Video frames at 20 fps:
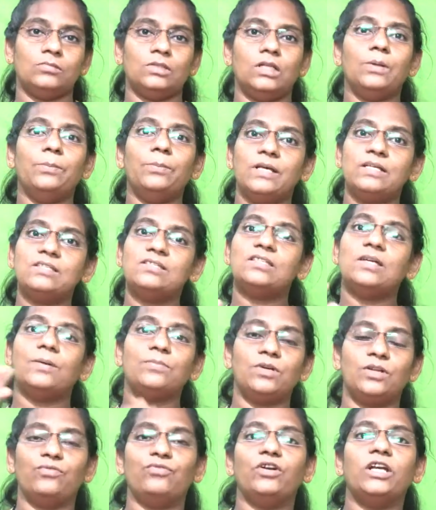mix some
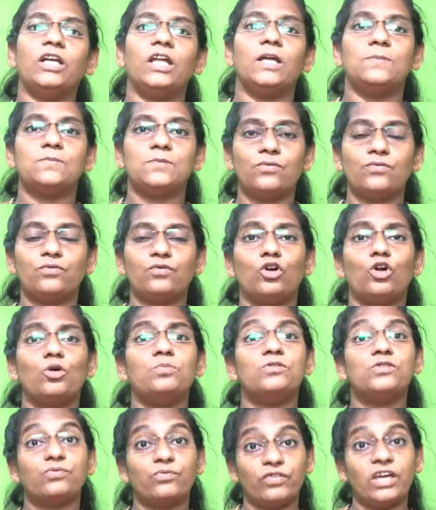different types of
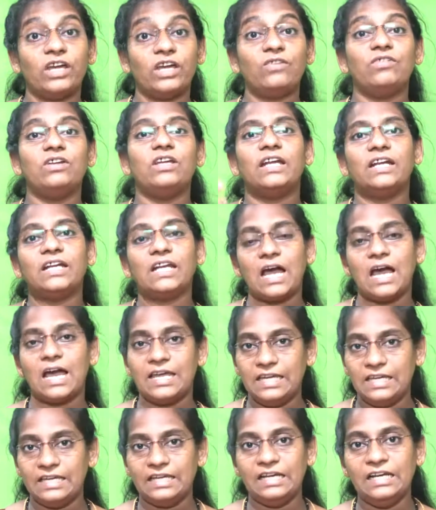crops where we get high
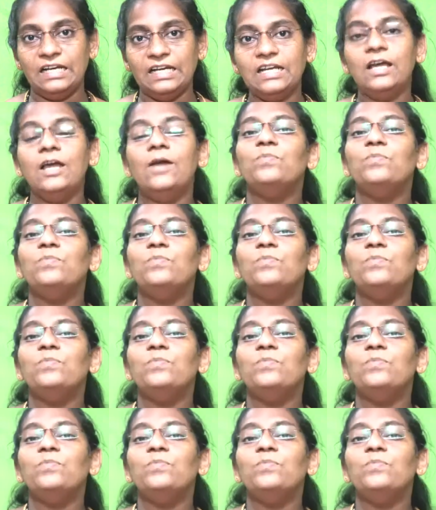yield